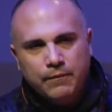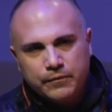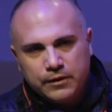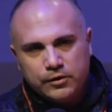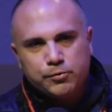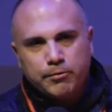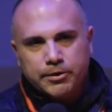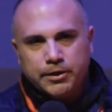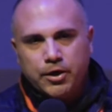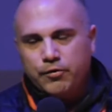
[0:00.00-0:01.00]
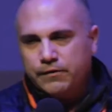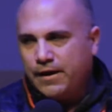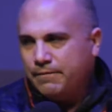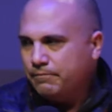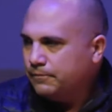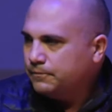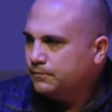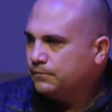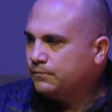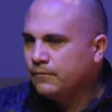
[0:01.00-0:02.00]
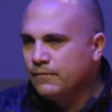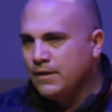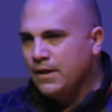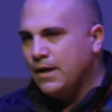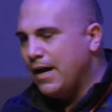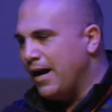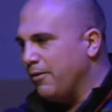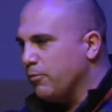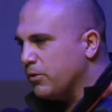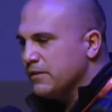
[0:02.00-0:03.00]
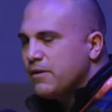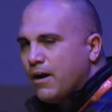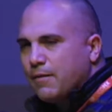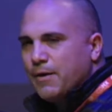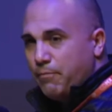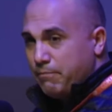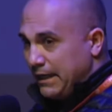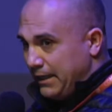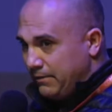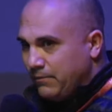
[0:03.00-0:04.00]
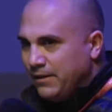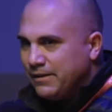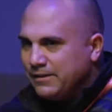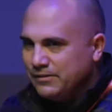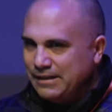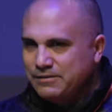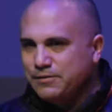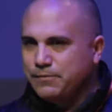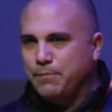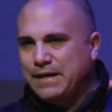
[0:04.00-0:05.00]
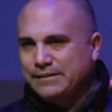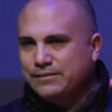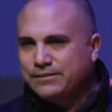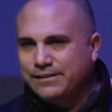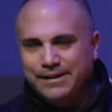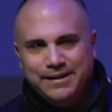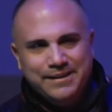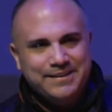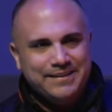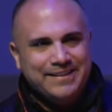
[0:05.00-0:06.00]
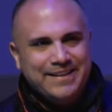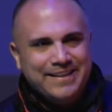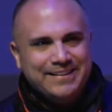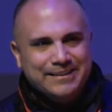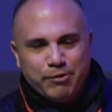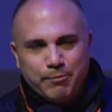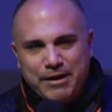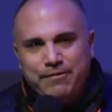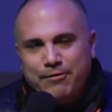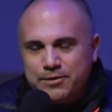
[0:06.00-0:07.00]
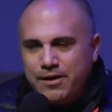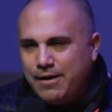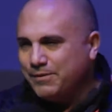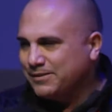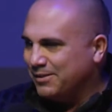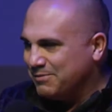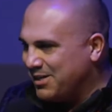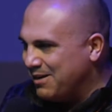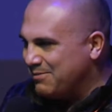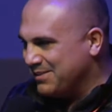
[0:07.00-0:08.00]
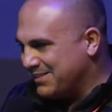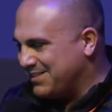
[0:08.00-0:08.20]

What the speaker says: Here's where we're going to go today. We're going to talk about me because that's the best. That's one of my favorite topics sometimes, and it's